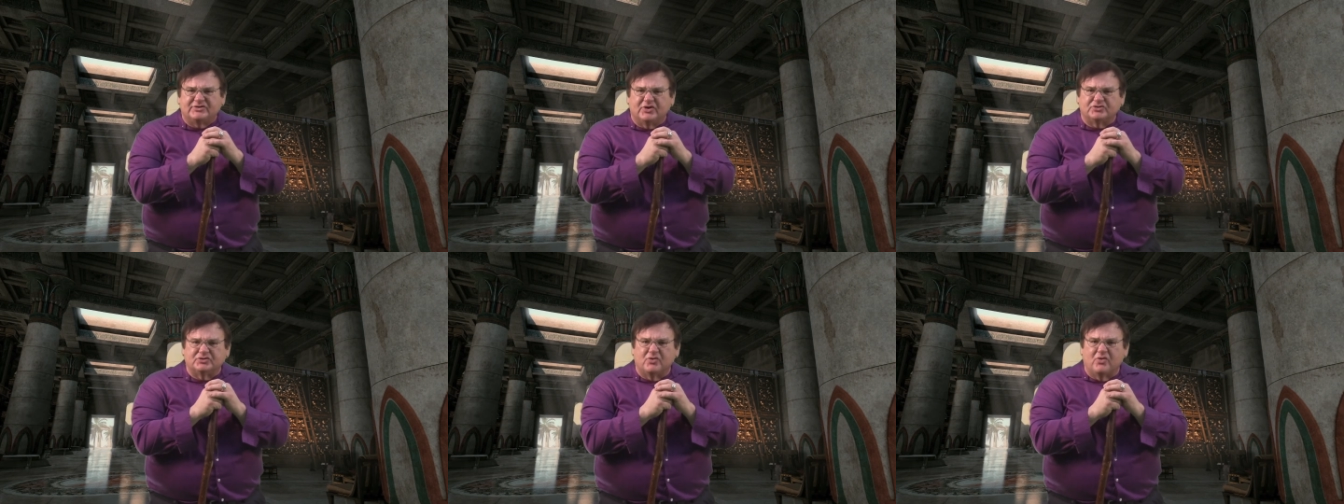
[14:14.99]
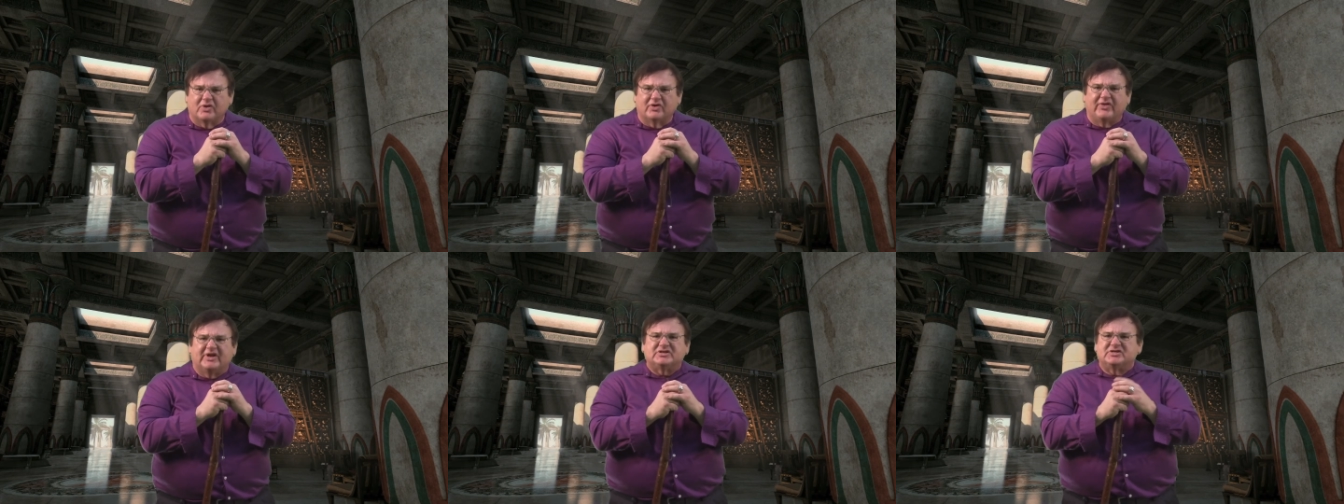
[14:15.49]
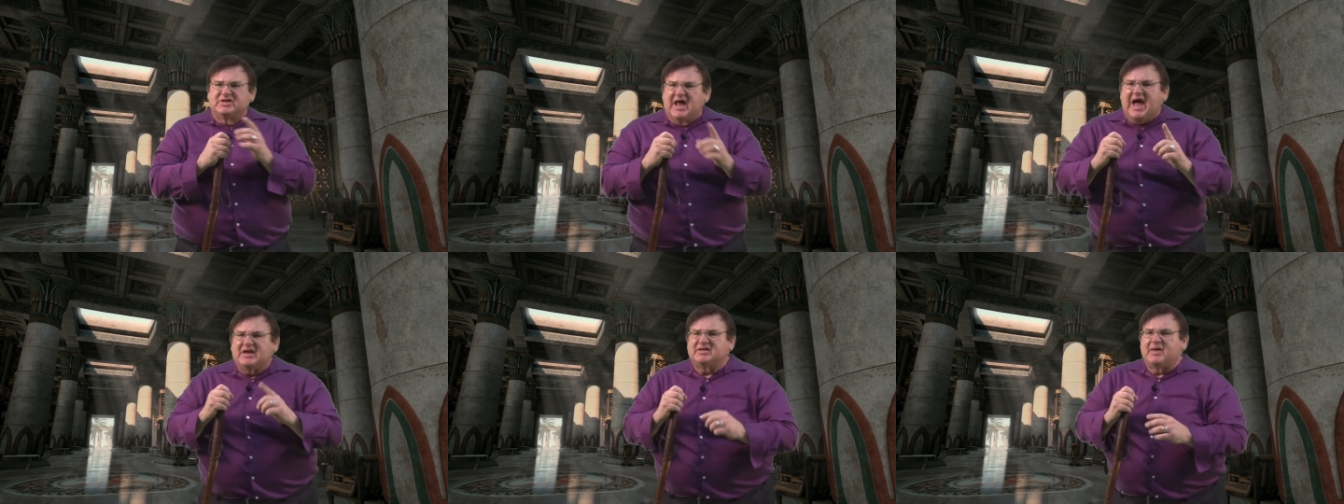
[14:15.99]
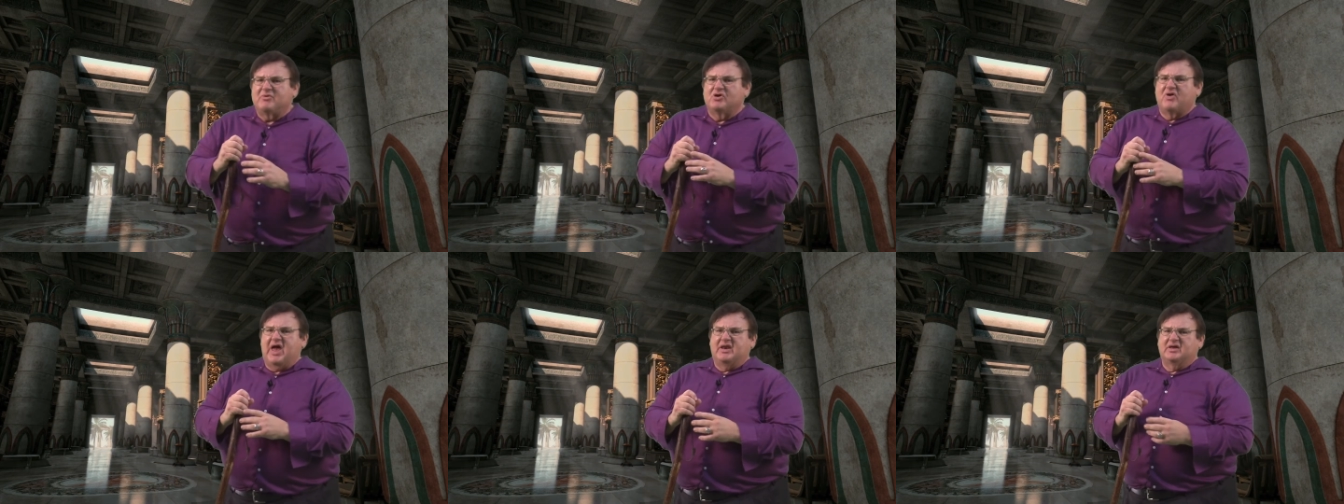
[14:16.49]
social order that is not
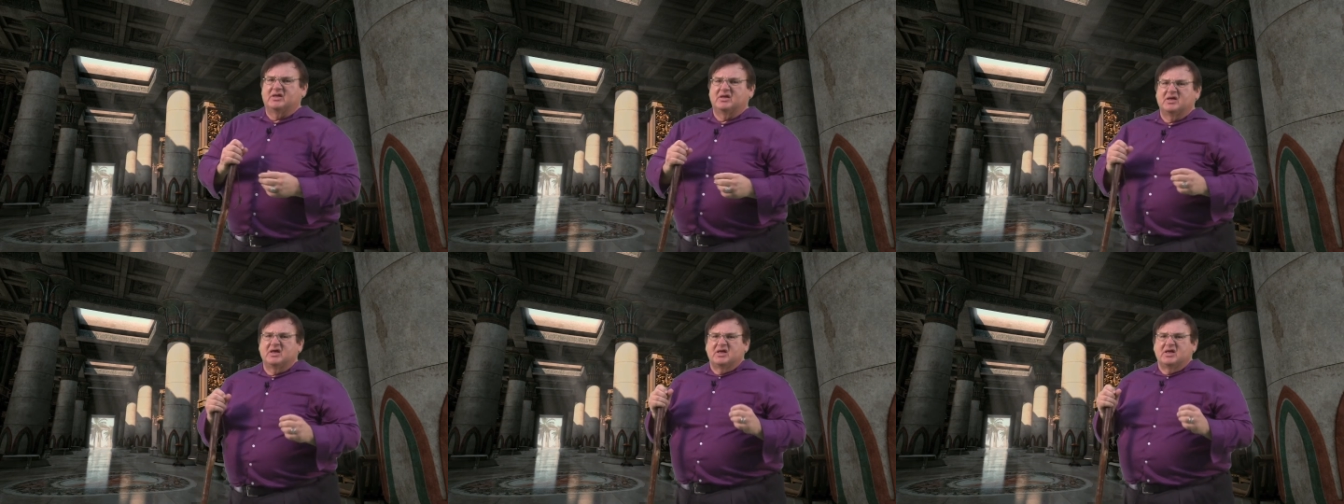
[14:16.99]
democratic